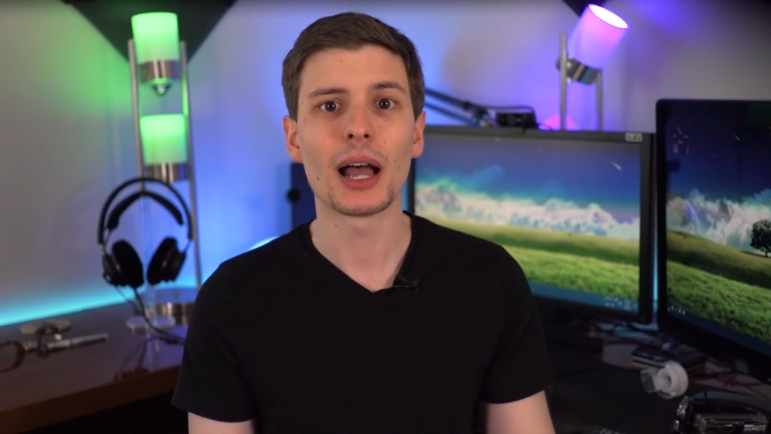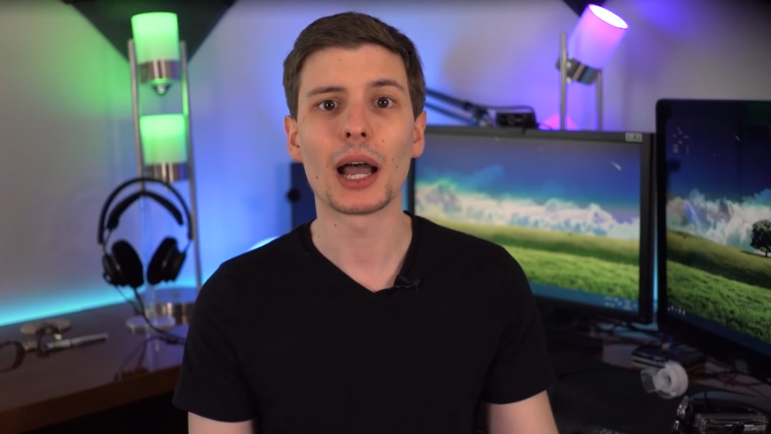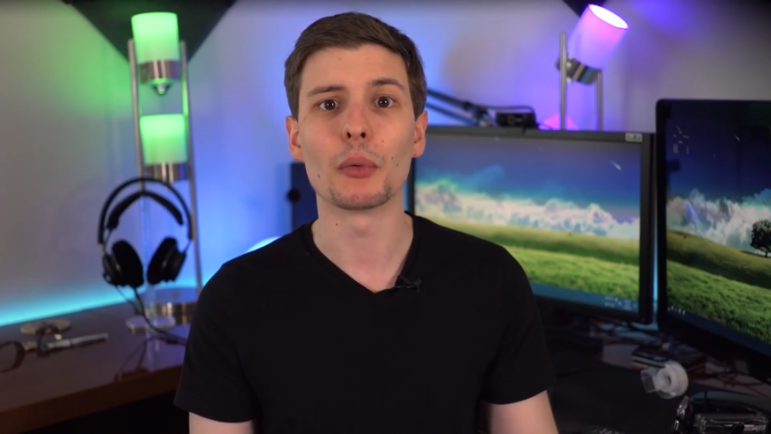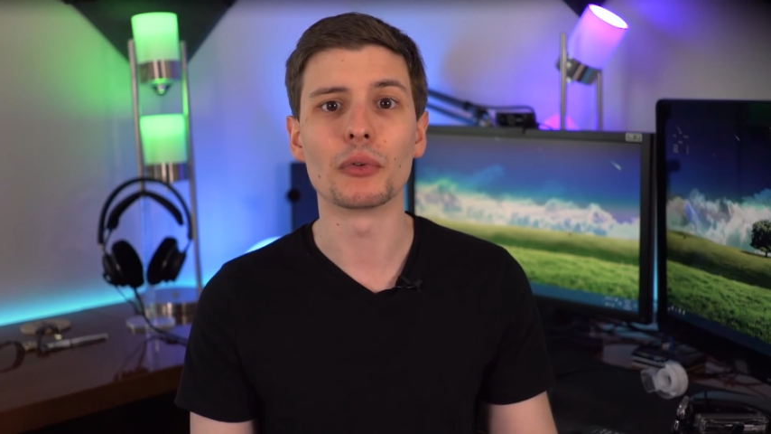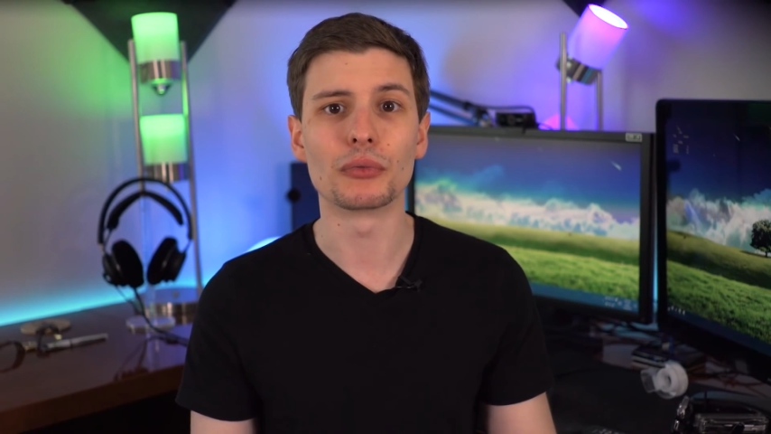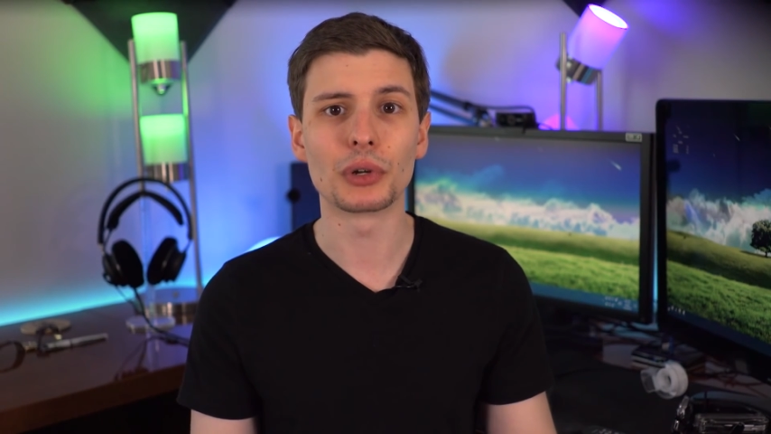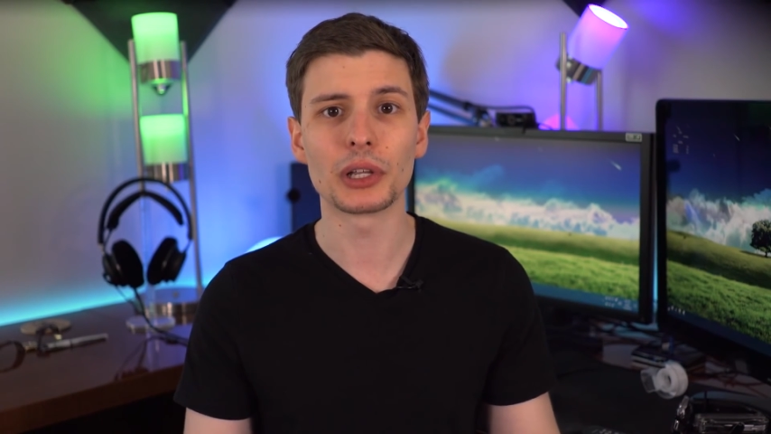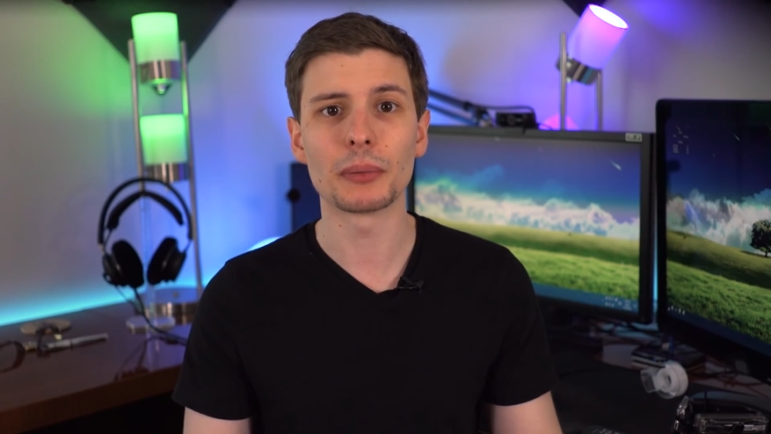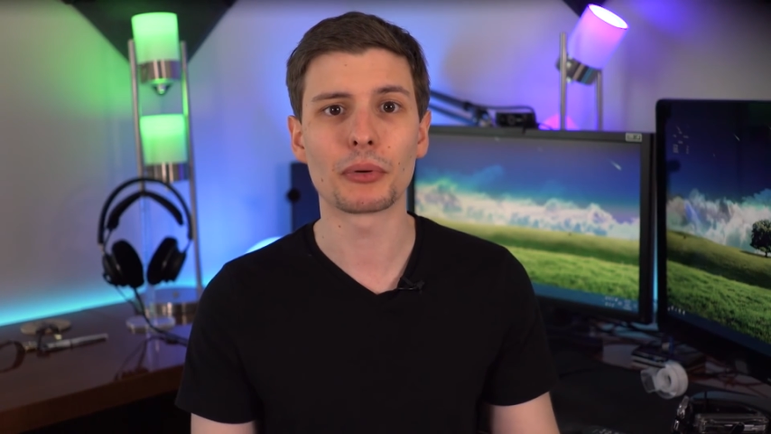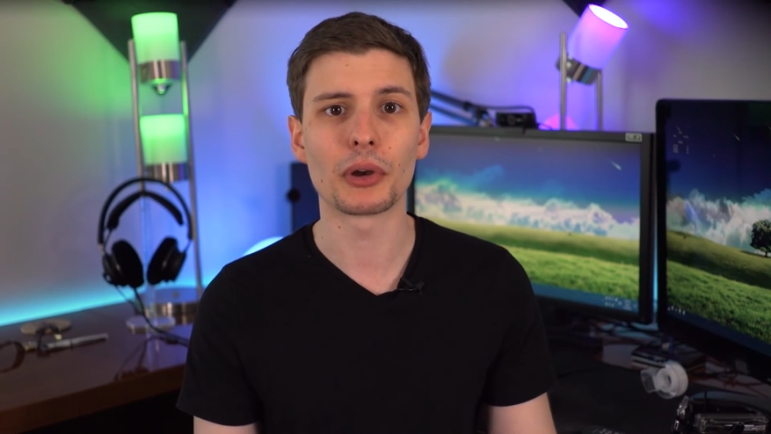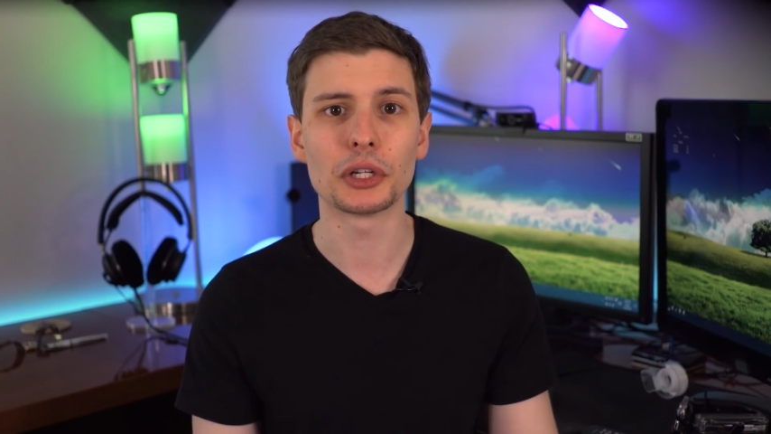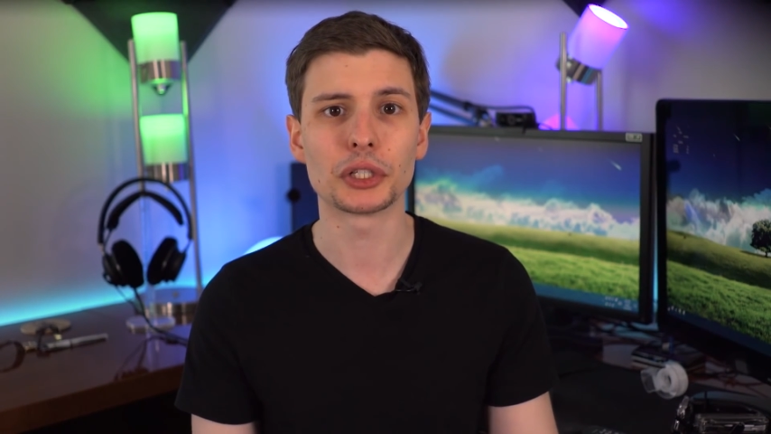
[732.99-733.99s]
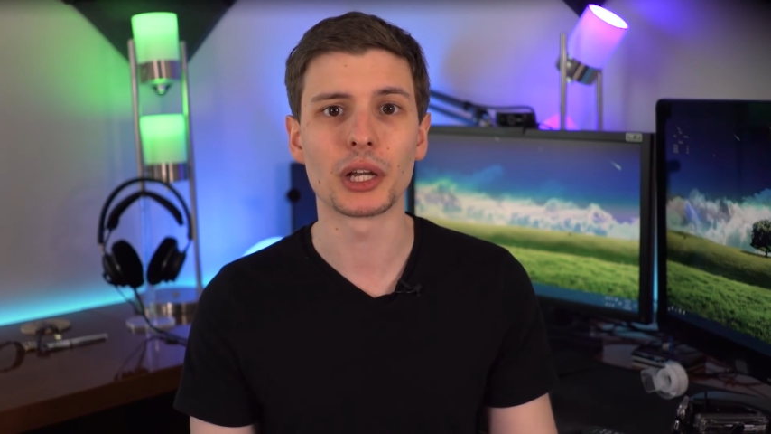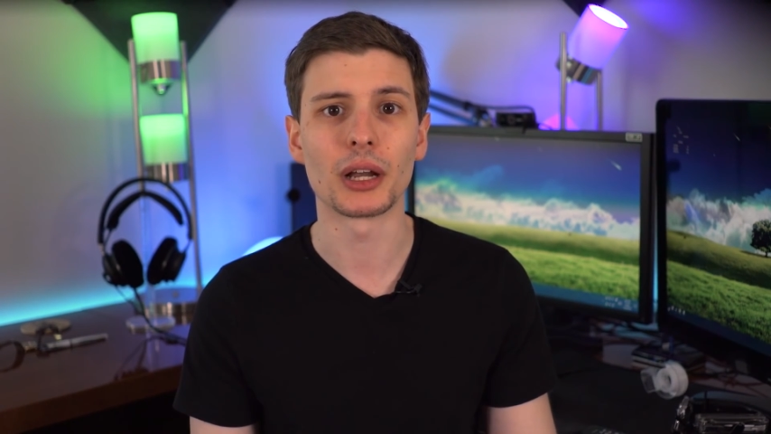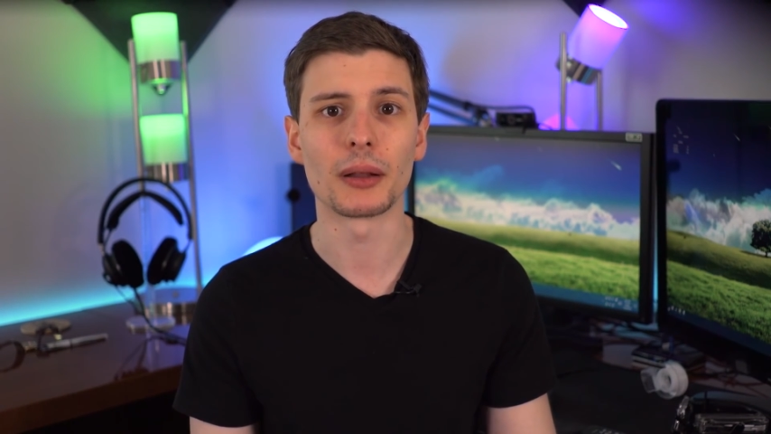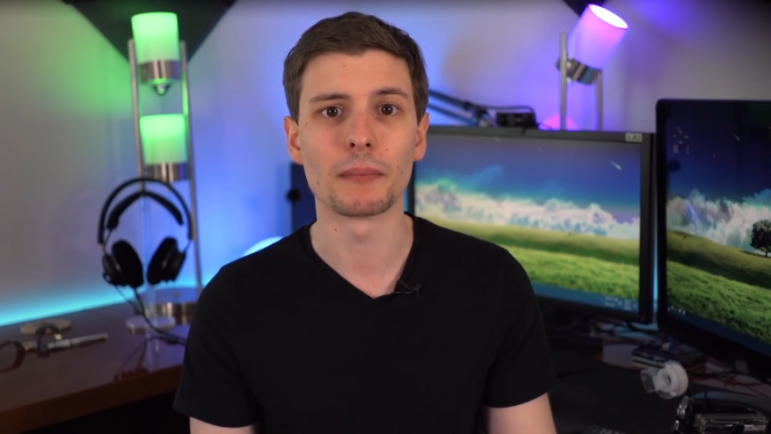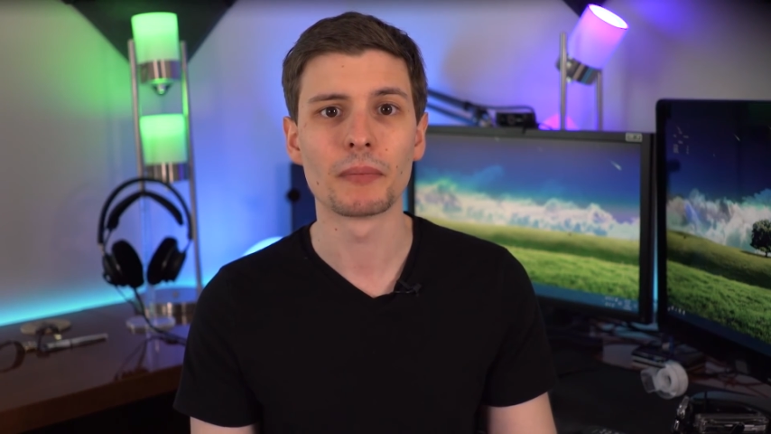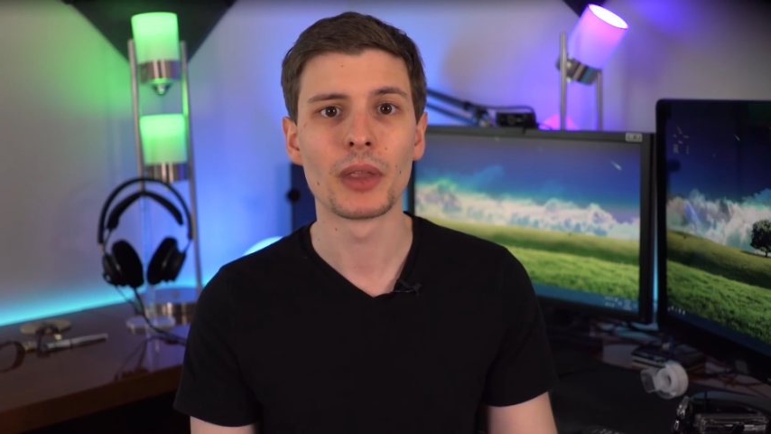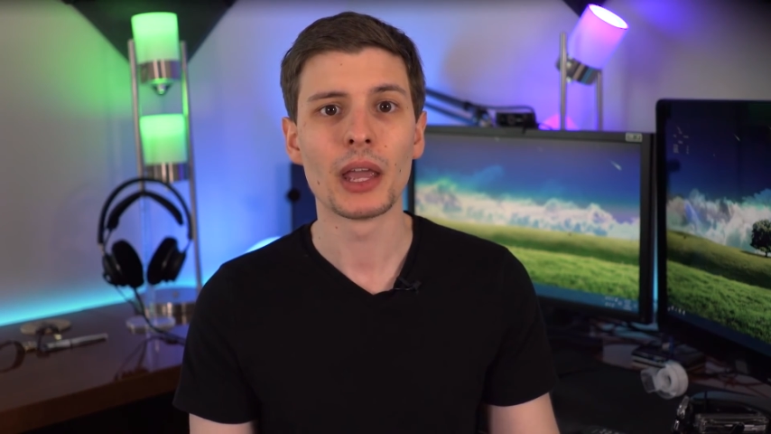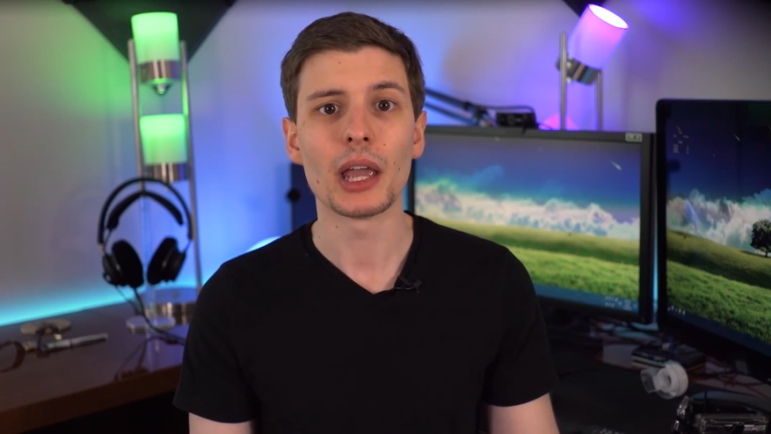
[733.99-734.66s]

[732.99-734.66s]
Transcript: I would really appreciate it.